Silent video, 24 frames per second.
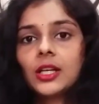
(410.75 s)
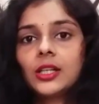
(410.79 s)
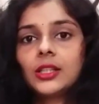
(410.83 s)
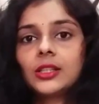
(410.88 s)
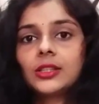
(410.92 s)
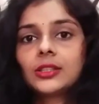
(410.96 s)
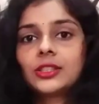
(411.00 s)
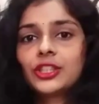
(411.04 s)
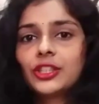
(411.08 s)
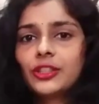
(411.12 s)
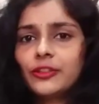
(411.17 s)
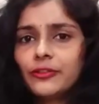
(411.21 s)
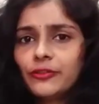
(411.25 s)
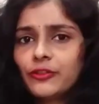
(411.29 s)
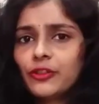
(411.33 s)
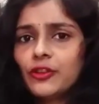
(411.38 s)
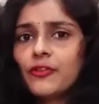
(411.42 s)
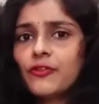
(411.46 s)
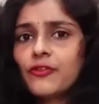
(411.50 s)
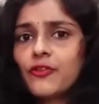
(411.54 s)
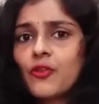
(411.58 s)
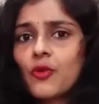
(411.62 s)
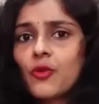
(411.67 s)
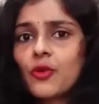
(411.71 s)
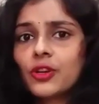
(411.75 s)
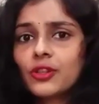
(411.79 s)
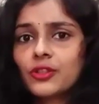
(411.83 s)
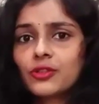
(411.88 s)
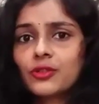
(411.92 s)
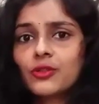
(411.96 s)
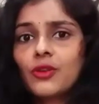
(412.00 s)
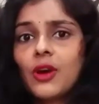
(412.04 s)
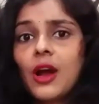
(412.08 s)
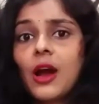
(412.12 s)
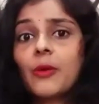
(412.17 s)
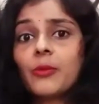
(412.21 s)
shift your focus
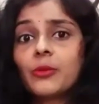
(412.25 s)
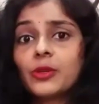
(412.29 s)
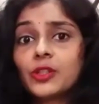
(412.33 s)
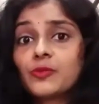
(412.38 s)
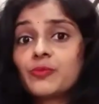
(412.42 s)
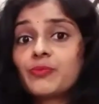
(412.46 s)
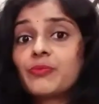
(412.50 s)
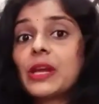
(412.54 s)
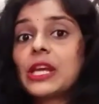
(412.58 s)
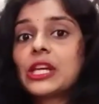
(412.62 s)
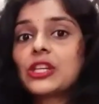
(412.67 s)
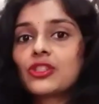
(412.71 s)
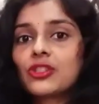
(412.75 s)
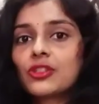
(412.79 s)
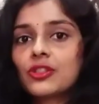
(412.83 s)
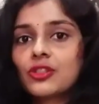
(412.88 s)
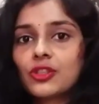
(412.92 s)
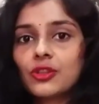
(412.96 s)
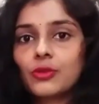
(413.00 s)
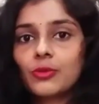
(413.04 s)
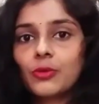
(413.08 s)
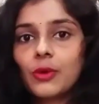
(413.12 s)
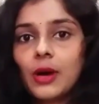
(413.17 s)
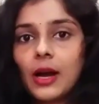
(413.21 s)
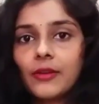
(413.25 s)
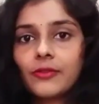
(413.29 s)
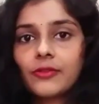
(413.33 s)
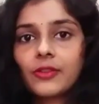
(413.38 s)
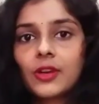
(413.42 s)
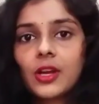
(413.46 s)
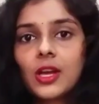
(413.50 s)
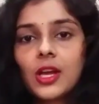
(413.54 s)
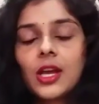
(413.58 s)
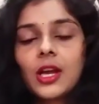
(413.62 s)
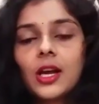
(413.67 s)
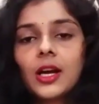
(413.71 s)
to how much patience you have.
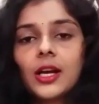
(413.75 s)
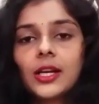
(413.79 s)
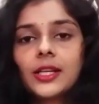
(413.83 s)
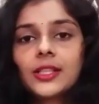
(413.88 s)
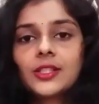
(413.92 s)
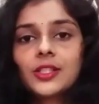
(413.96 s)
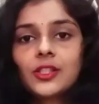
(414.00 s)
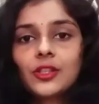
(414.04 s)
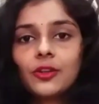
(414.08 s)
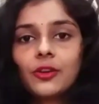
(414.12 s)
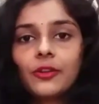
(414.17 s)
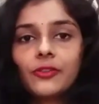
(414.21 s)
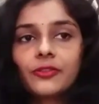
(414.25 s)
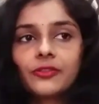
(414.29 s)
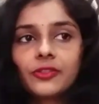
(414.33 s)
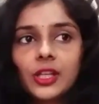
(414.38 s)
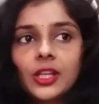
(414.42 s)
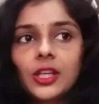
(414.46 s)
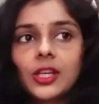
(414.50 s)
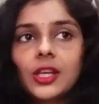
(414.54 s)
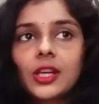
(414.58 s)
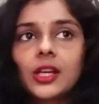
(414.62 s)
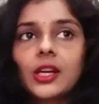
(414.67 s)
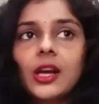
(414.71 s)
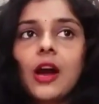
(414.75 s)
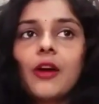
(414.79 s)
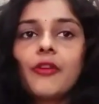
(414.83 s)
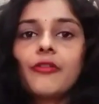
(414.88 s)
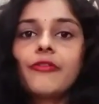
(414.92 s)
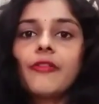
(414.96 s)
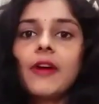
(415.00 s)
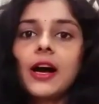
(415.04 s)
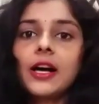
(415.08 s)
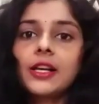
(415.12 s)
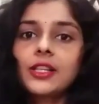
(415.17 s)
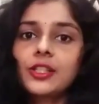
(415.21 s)
Instead of thinking how
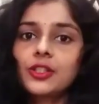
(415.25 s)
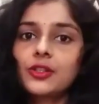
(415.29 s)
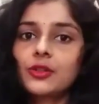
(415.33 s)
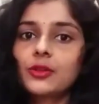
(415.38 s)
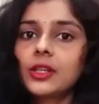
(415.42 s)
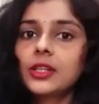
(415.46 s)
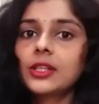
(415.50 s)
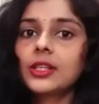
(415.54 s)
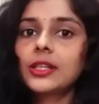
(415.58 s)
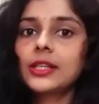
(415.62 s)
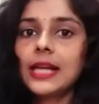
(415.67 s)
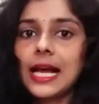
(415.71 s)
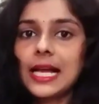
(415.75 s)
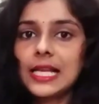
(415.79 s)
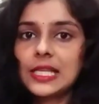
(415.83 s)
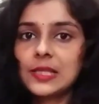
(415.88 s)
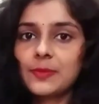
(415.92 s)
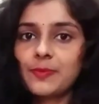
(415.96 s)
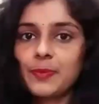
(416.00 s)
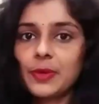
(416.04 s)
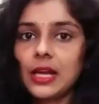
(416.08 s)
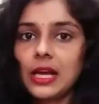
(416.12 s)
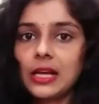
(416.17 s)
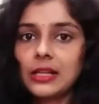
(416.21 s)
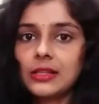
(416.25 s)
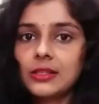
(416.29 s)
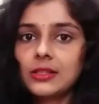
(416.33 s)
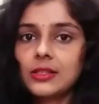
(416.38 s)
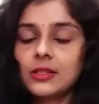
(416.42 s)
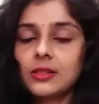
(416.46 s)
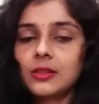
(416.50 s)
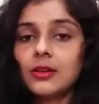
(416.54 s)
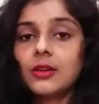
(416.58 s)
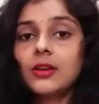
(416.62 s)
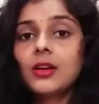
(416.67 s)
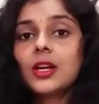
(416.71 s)
fast you can grasp an
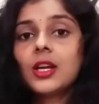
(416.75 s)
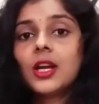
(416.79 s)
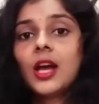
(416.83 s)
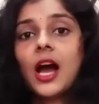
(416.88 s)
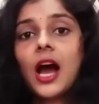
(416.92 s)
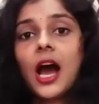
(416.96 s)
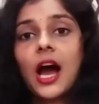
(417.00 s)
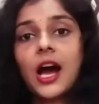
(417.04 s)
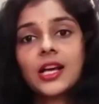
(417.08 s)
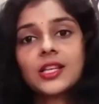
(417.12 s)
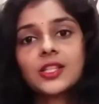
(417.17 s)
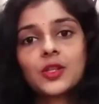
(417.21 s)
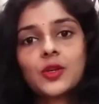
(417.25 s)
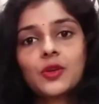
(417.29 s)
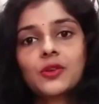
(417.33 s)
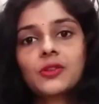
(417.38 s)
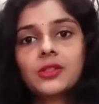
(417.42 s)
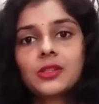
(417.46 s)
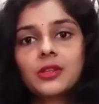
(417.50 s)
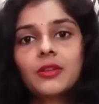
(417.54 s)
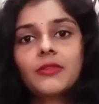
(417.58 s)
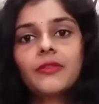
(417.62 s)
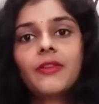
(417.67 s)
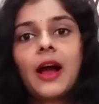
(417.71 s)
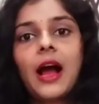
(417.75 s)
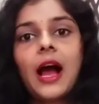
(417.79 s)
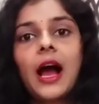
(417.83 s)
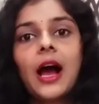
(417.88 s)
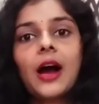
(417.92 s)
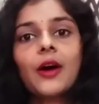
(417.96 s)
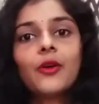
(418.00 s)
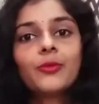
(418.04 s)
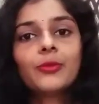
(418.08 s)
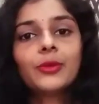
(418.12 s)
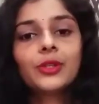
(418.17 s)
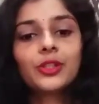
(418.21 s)
answer, ask yourself
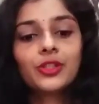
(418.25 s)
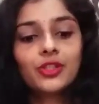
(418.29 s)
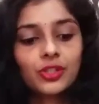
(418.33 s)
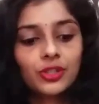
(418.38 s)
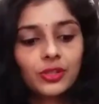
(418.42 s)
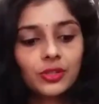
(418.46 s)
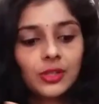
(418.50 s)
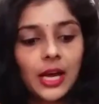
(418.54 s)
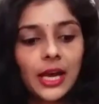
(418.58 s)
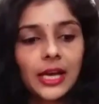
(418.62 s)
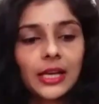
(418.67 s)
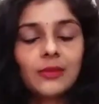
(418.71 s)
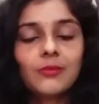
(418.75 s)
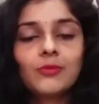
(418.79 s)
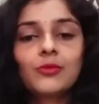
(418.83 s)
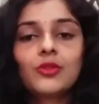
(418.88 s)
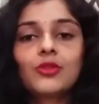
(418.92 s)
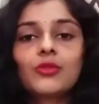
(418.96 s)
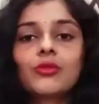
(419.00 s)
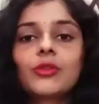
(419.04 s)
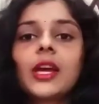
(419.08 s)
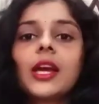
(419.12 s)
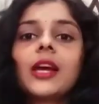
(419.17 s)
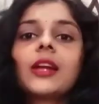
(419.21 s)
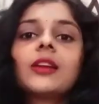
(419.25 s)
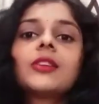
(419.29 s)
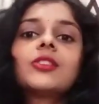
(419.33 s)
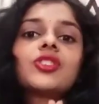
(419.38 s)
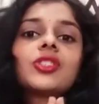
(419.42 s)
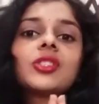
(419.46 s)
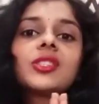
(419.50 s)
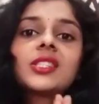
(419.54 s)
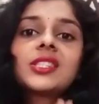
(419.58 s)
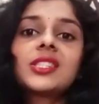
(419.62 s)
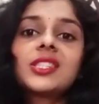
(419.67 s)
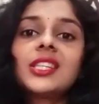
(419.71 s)
how much time you can
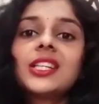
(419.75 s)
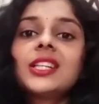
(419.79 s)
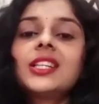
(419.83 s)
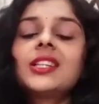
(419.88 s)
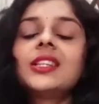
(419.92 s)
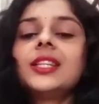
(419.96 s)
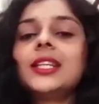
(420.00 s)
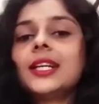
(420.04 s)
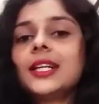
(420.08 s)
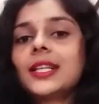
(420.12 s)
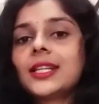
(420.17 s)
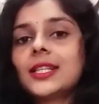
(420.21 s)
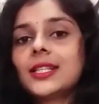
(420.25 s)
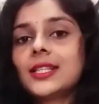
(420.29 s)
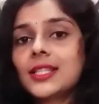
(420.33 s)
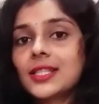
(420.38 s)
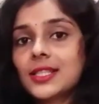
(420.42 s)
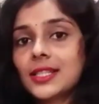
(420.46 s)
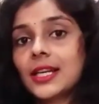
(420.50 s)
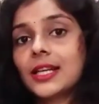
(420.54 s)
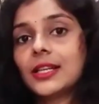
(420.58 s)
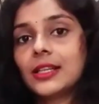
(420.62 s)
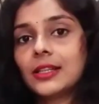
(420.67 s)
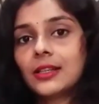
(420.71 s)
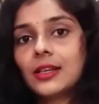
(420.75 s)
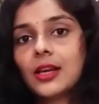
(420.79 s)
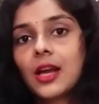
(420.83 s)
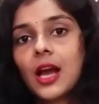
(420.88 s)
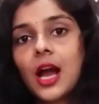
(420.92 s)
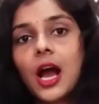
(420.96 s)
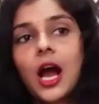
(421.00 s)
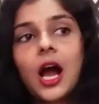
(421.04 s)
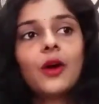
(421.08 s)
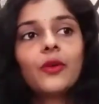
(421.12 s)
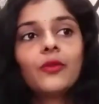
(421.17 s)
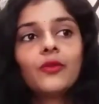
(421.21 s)
just sit there and study. How